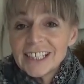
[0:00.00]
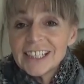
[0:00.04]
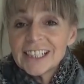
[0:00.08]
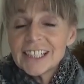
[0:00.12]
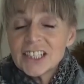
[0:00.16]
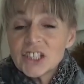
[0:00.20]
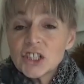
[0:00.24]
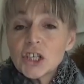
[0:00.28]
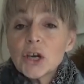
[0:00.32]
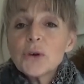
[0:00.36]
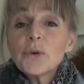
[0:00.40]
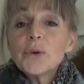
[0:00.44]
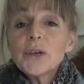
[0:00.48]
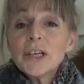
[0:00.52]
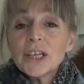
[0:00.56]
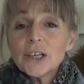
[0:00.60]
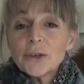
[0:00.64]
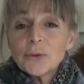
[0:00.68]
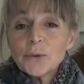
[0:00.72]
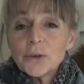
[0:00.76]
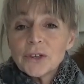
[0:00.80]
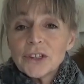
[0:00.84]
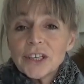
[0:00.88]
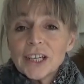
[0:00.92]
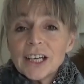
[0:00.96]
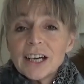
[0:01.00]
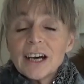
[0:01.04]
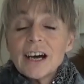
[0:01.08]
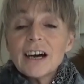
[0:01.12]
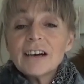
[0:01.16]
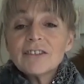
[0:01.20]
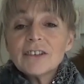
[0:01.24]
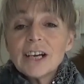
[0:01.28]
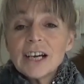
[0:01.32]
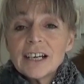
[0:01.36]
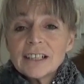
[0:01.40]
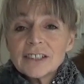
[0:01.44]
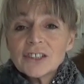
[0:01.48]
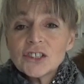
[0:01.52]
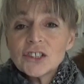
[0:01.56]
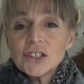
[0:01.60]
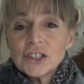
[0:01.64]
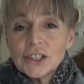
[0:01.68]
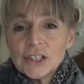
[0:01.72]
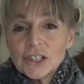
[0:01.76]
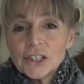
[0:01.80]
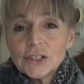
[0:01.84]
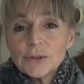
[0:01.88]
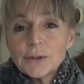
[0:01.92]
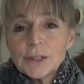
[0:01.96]
it's showing you what they are
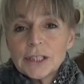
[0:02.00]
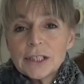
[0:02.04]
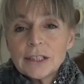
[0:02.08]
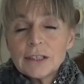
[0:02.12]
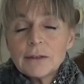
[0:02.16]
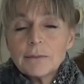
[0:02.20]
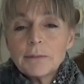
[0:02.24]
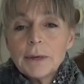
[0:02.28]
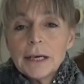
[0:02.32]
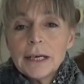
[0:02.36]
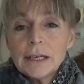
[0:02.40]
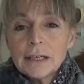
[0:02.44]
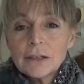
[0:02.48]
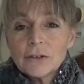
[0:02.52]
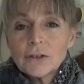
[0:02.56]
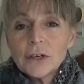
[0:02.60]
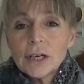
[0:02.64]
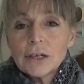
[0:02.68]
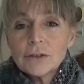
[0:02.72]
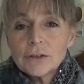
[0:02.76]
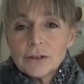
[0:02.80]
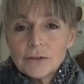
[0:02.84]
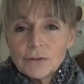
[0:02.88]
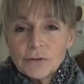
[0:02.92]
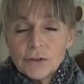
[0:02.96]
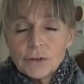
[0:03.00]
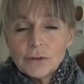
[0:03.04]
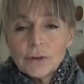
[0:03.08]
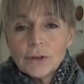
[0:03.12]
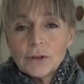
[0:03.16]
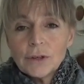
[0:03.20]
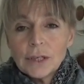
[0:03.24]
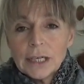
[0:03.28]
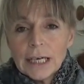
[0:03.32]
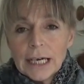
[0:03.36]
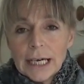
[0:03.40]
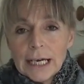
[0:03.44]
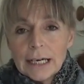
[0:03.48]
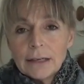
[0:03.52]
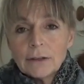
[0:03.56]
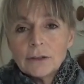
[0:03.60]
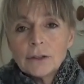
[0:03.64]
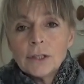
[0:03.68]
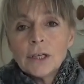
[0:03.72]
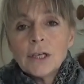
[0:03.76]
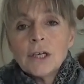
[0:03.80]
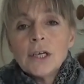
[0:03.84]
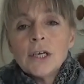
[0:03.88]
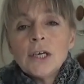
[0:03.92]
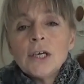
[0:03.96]
actually doing in the background of your own
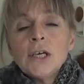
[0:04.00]
account.